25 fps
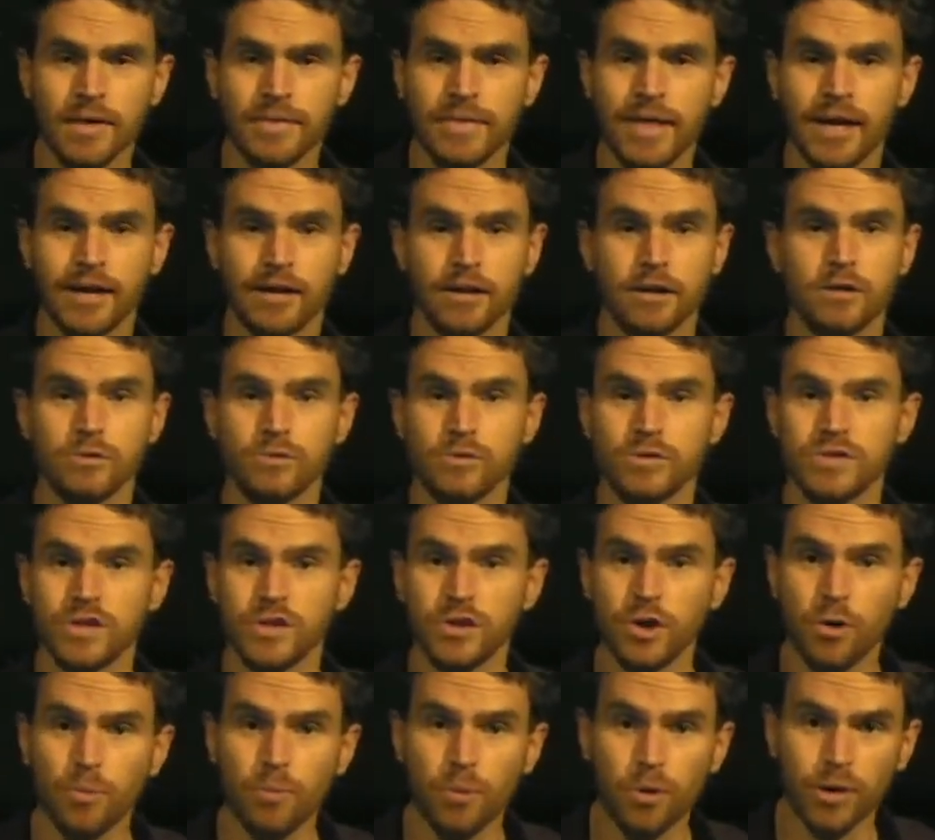that includes
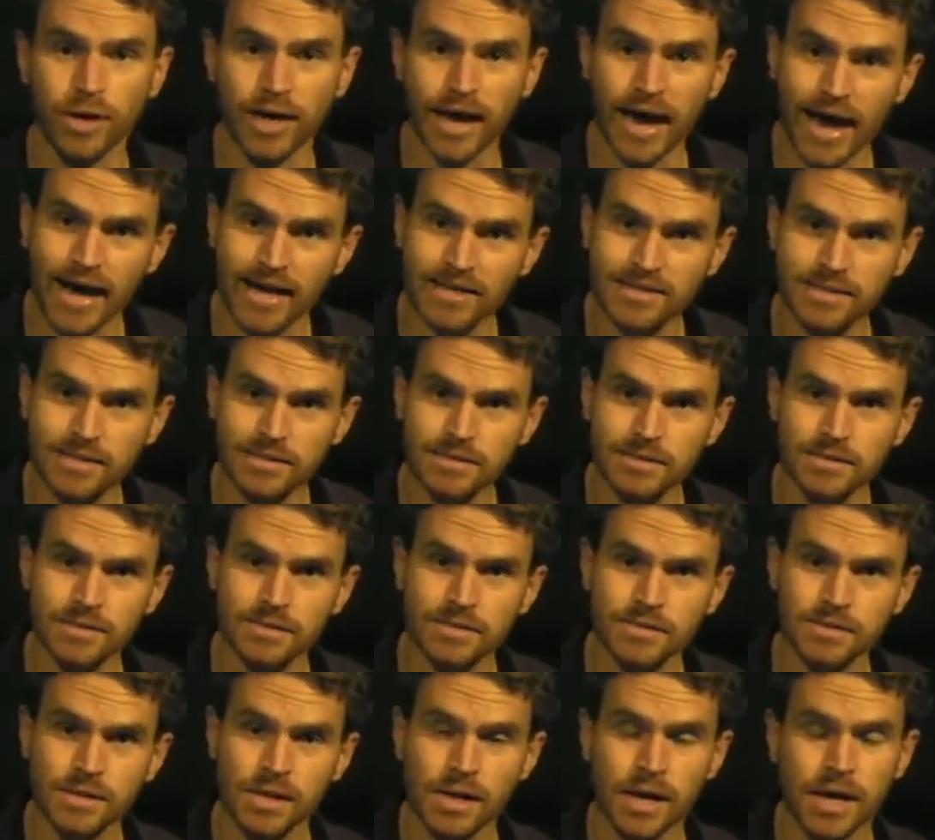the noble
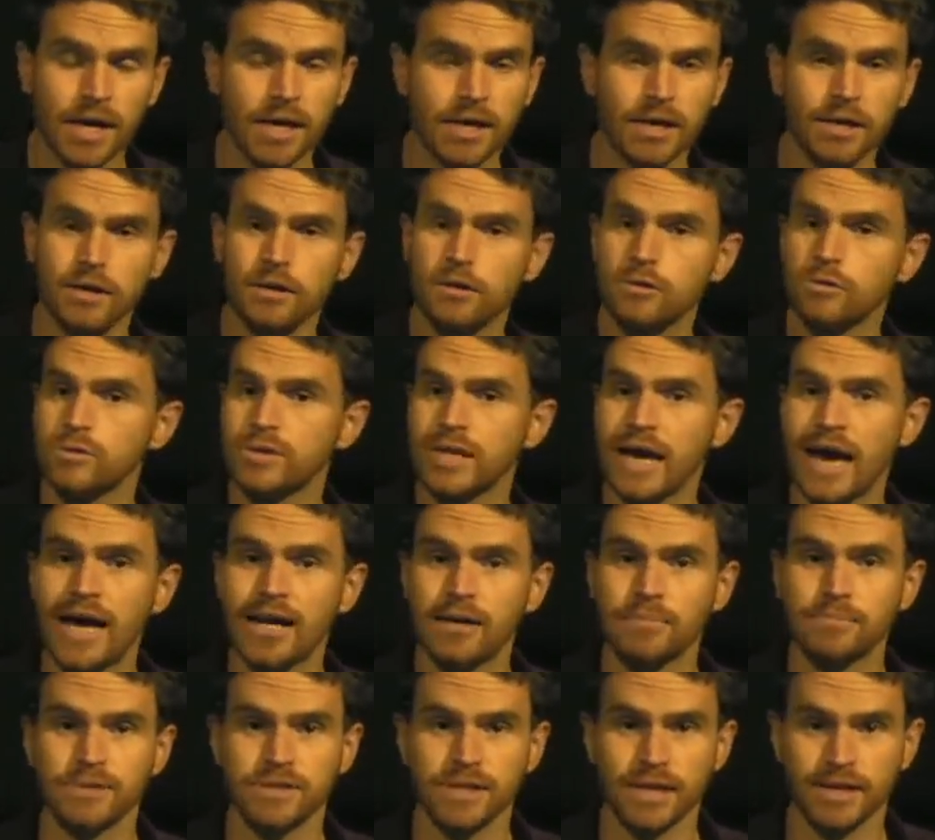gases, it includes
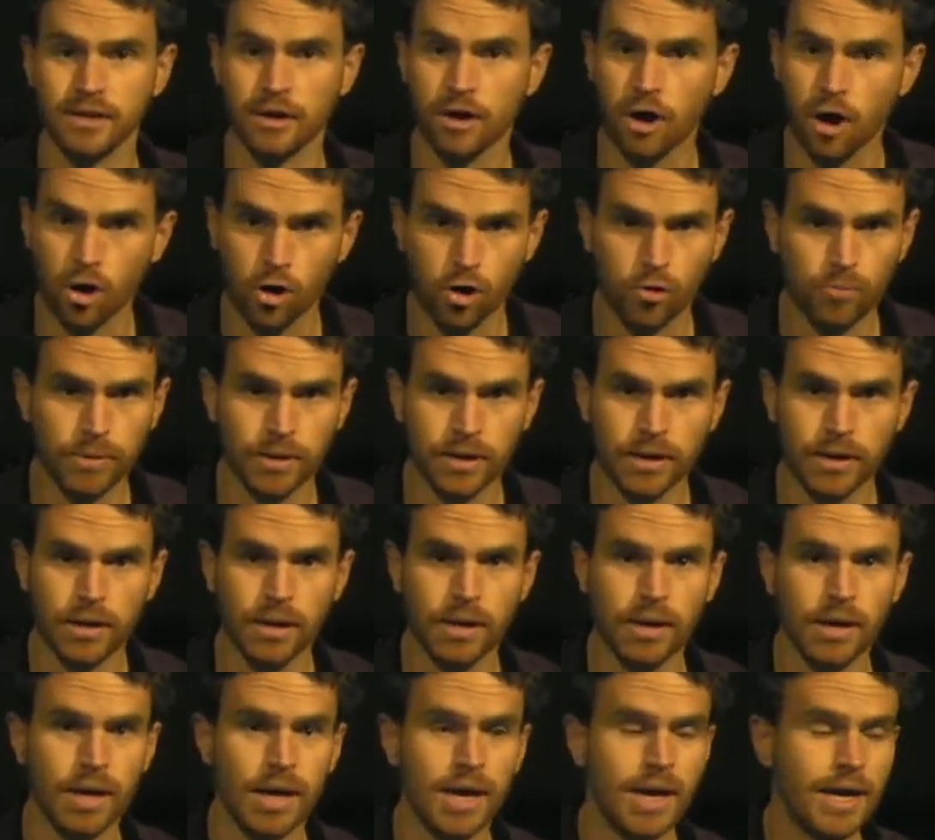atoms like
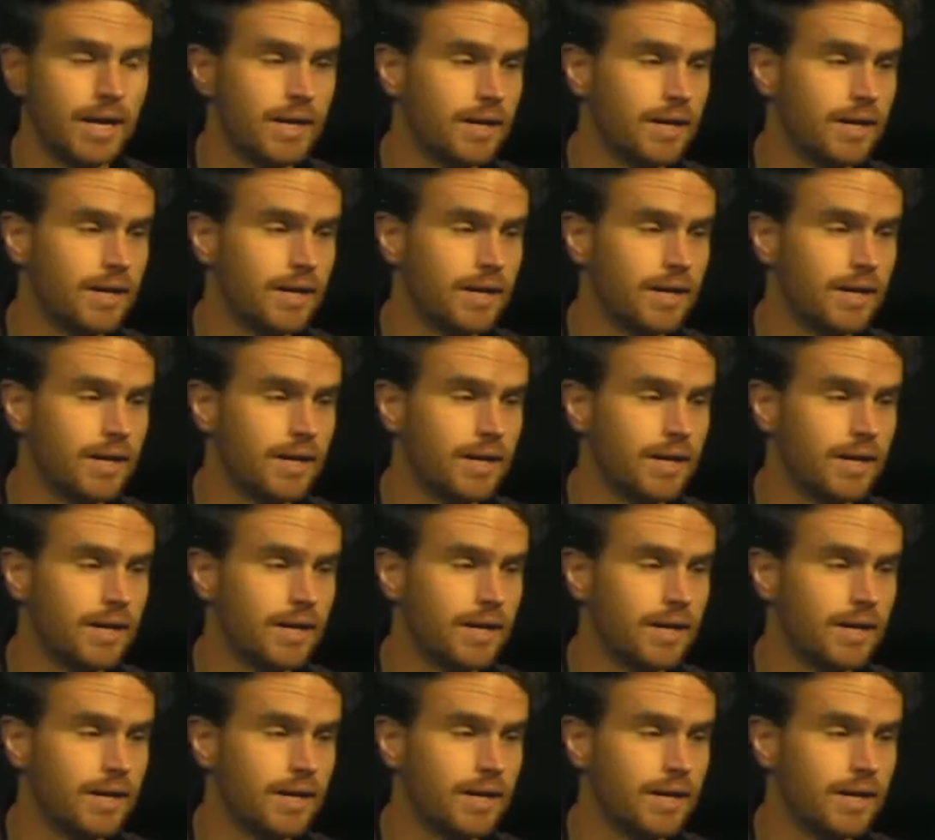carbon,